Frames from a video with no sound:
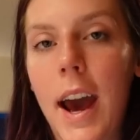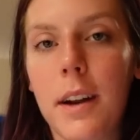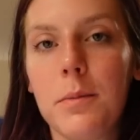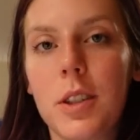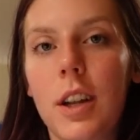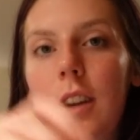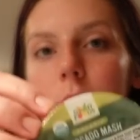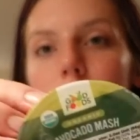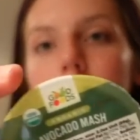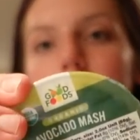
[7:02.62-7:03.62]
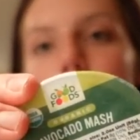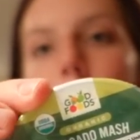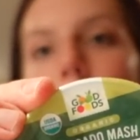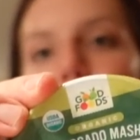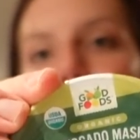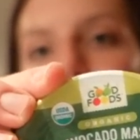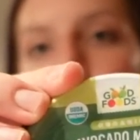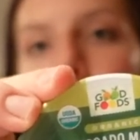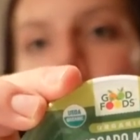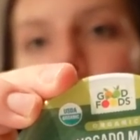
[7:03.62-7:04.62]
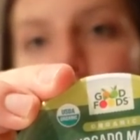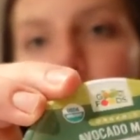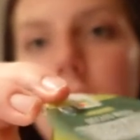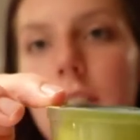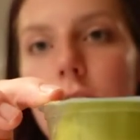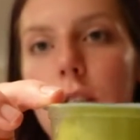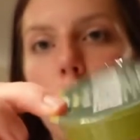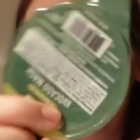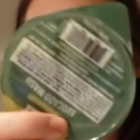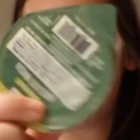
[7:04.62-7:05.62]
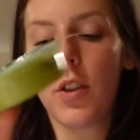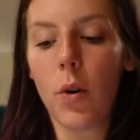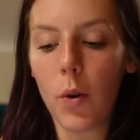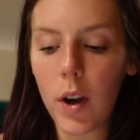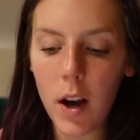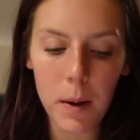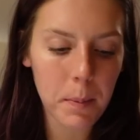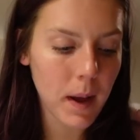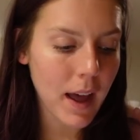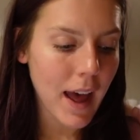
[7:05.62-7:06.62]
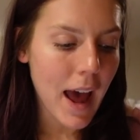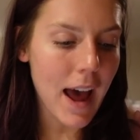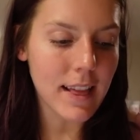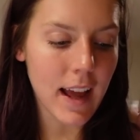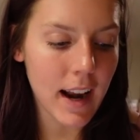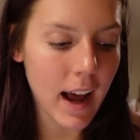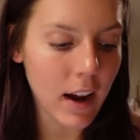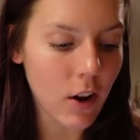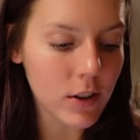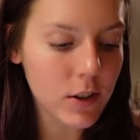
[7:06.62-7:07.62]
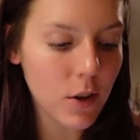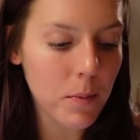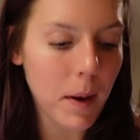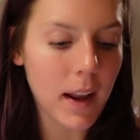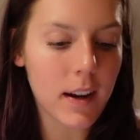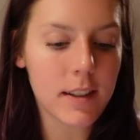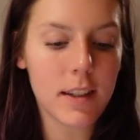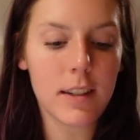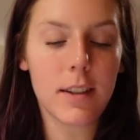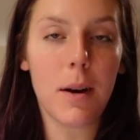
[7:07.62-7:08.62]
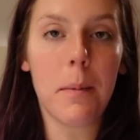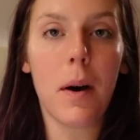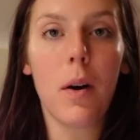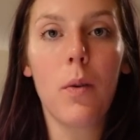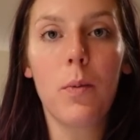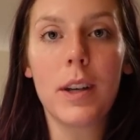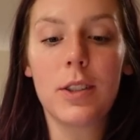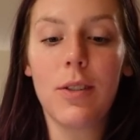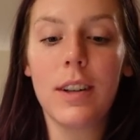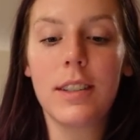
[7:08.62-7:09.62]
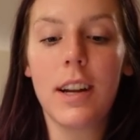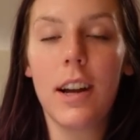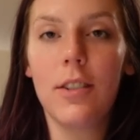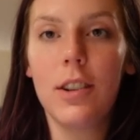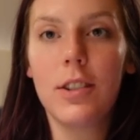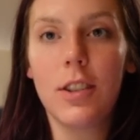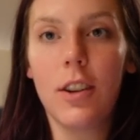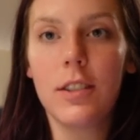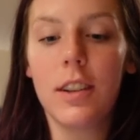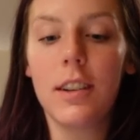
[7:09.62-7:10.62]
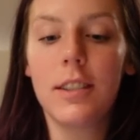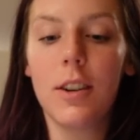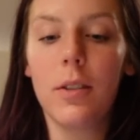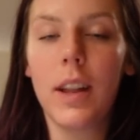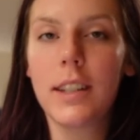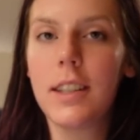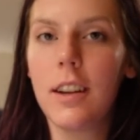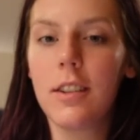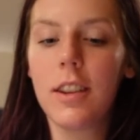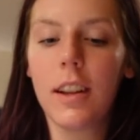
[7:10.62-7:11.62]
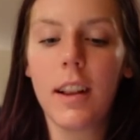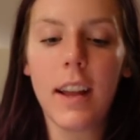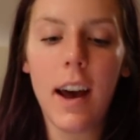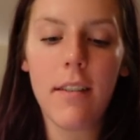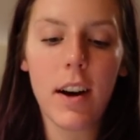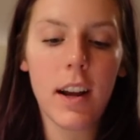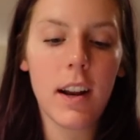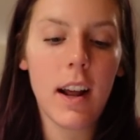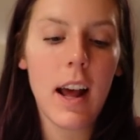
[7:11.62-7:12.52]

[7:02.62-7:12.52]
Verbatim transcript: Adam's gonna use some avocado mash. This is two points for the whole cup. And then I also made us some restaurant style salsa. So that's the other thing that they have on it.